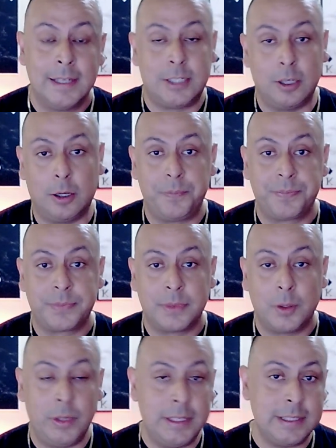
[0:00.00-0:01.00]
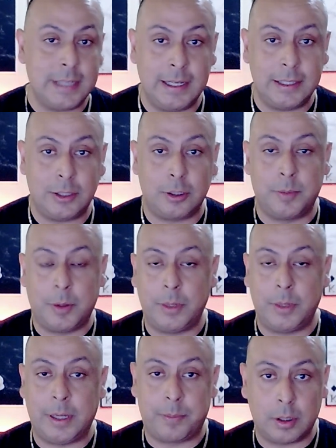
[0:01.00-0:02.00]
So we decided to come up
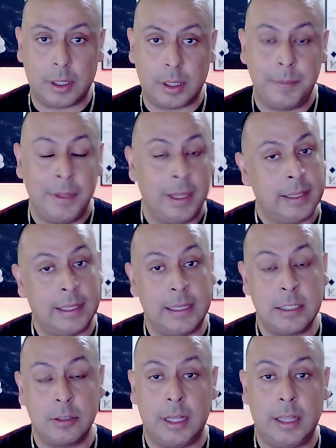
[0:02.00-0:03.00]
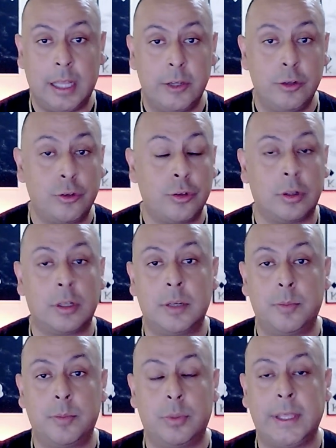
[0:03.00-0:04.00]
with a program that is going to allow you to
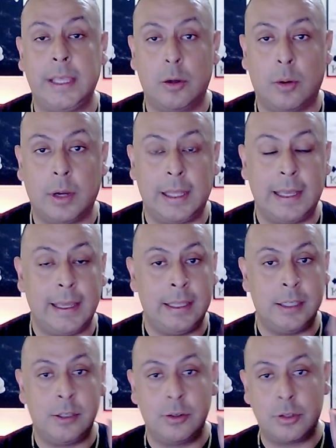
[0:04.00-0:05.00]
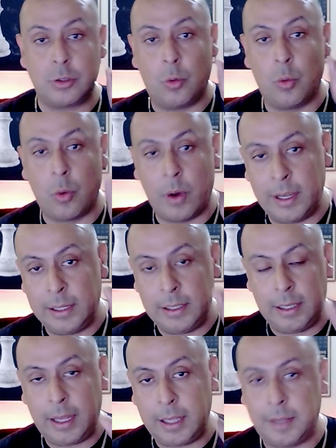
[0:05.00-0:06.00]
learn Booking Koala in just one
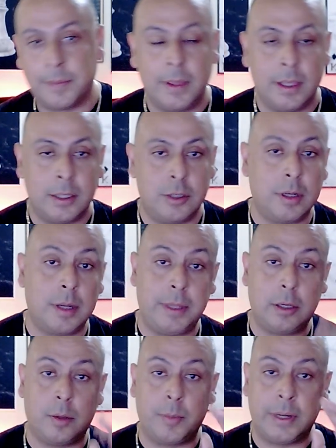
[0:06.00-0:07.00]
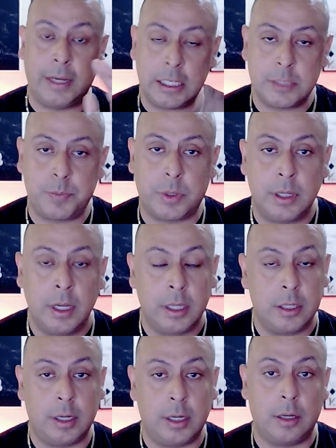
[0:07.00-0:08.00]
day. You're going to become an expert.
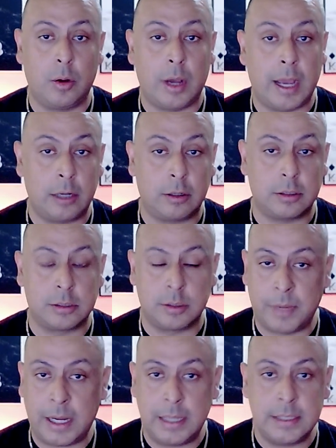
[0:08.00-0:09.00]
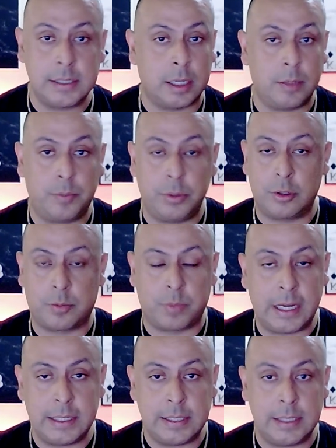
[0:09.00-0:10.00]
You're going to know how to customize, how to put your
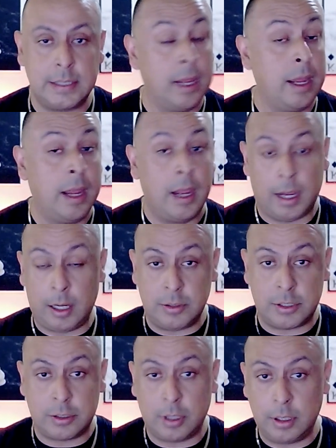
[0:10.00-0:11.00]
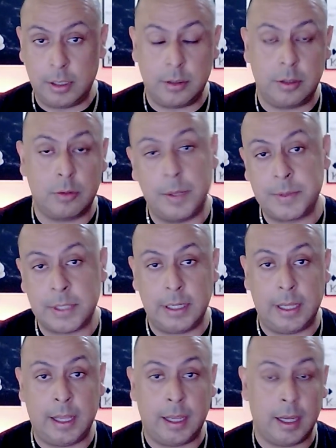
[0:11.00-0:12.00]
prices, how to install it on your
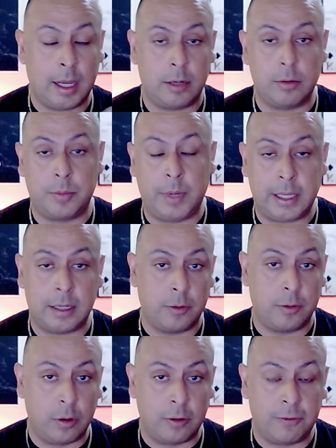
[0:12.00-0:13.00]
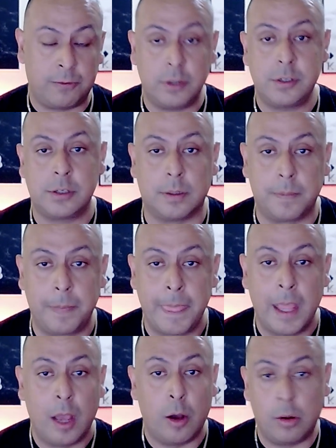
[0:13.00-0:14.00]
website, and how to make it all functional,
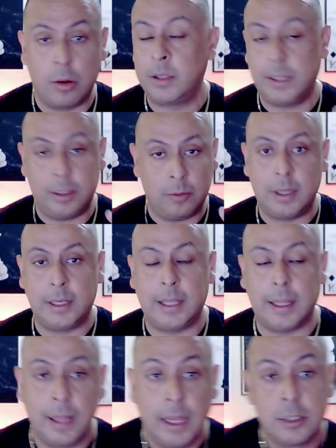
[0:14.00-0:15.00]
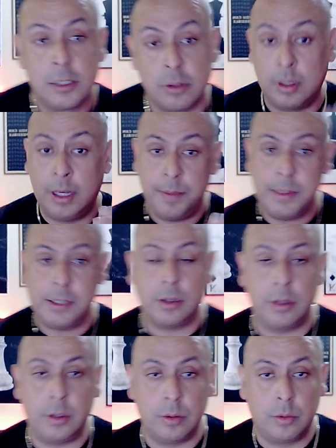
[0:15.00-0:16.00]
all in one day. So let me
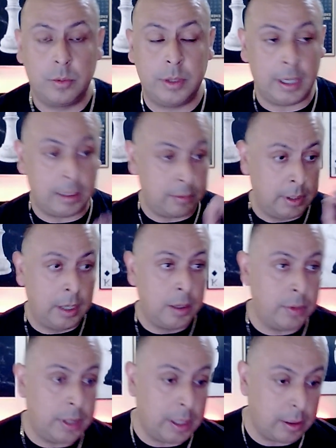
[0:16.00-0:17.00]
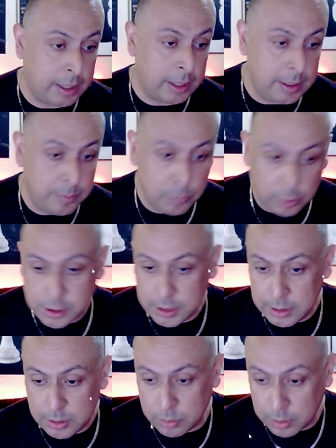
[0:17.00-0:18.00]
show you without without getting much
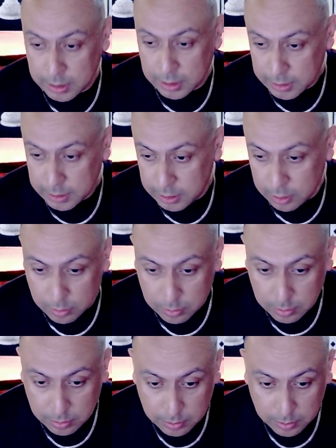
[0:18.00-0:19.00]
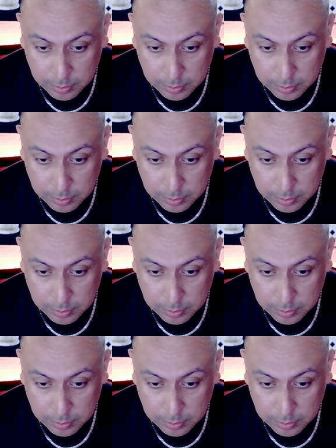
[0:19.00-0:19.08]
into you know